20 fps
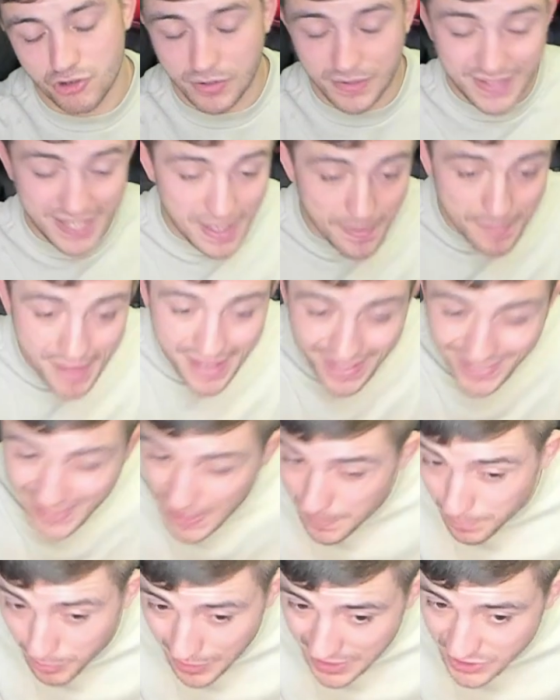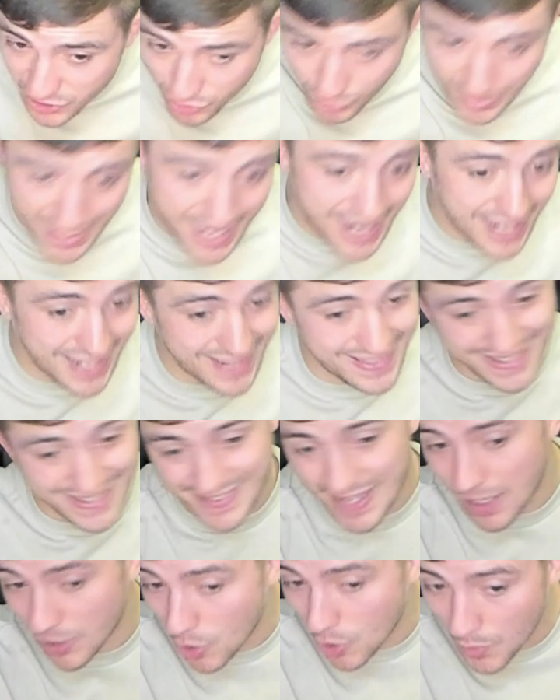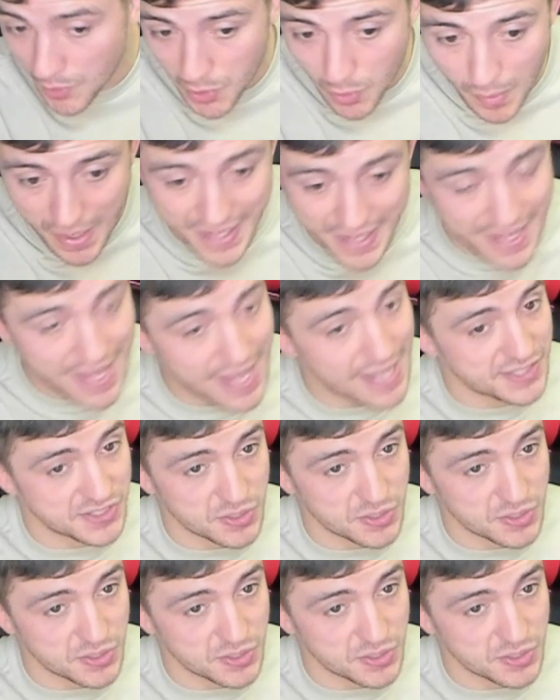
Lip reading: Tim Elliott plus 380, that's not going away yet,